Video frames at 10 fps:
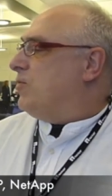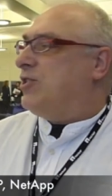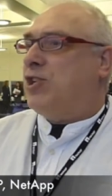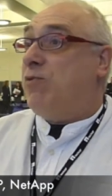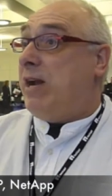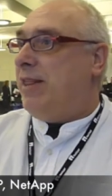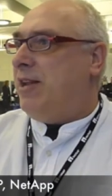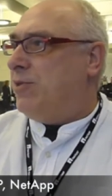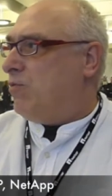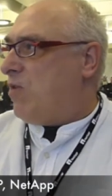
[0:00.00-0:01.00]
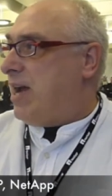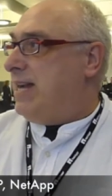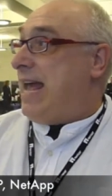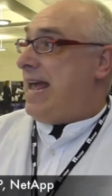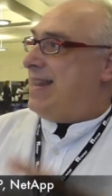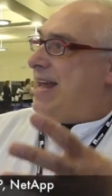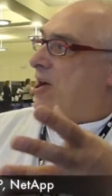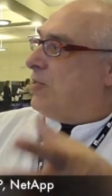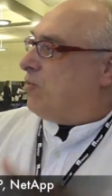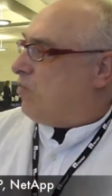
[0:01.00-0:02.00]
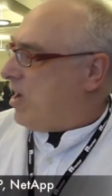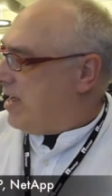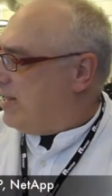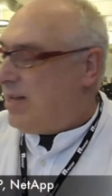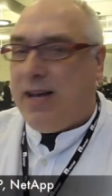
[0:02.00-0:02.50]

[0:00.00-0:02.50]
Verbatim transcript: you just created another write, and that other write